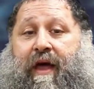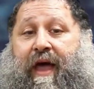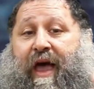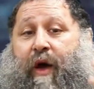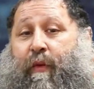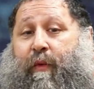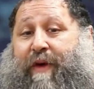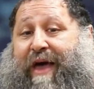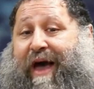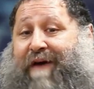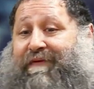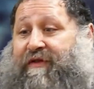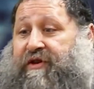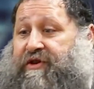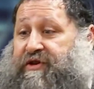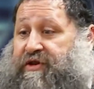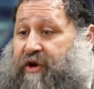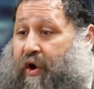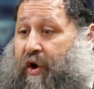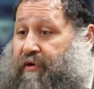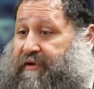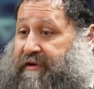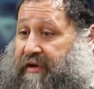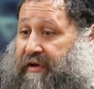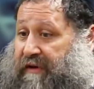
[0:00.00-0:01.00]
and we haven't
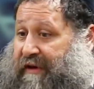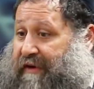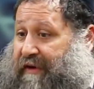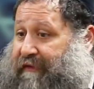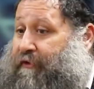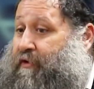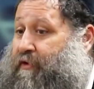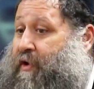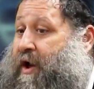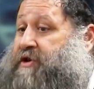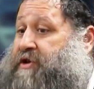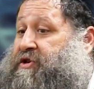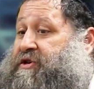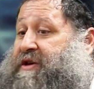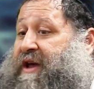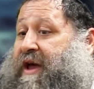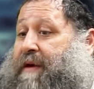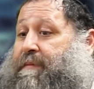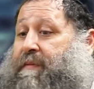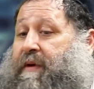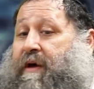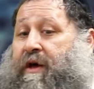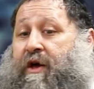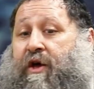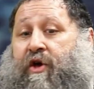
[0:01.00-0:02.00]
chosen to live for
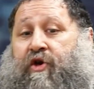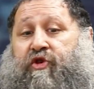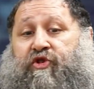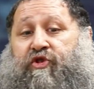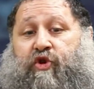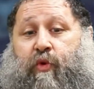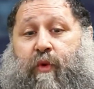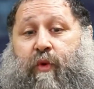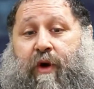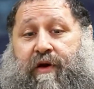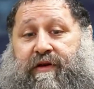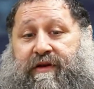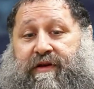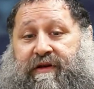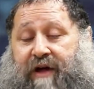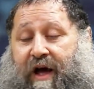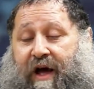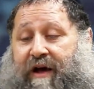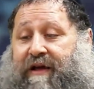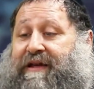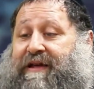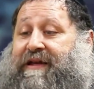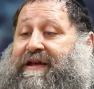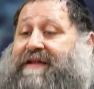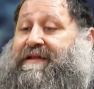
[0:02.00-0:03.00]
Hashem, so we are
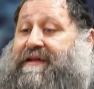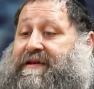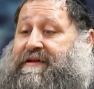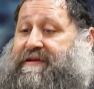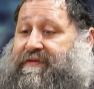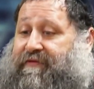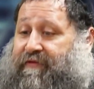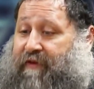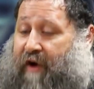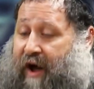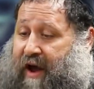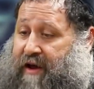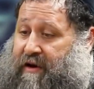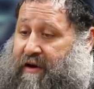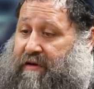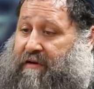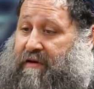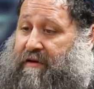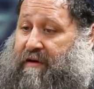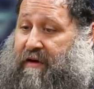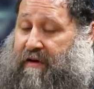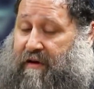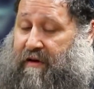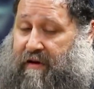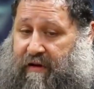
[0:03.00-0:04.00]
stuck in this final
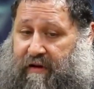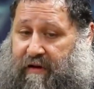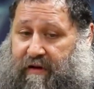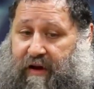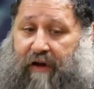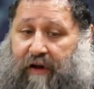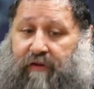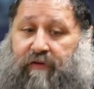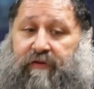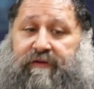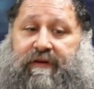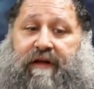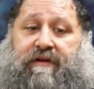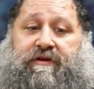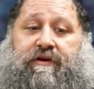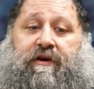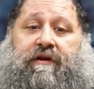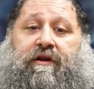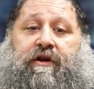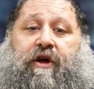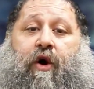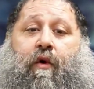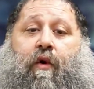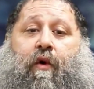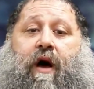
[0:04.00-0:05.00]
galut that's
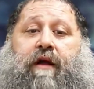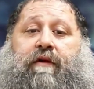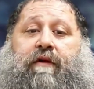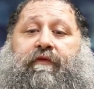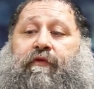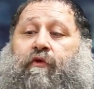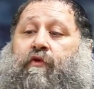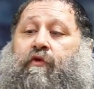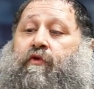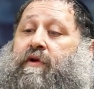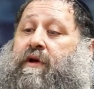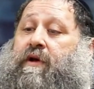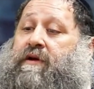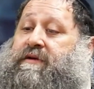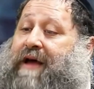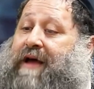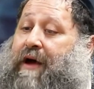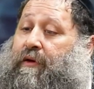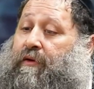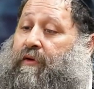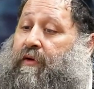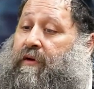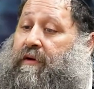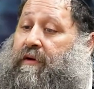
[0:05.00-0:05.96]
going to go on for who knows how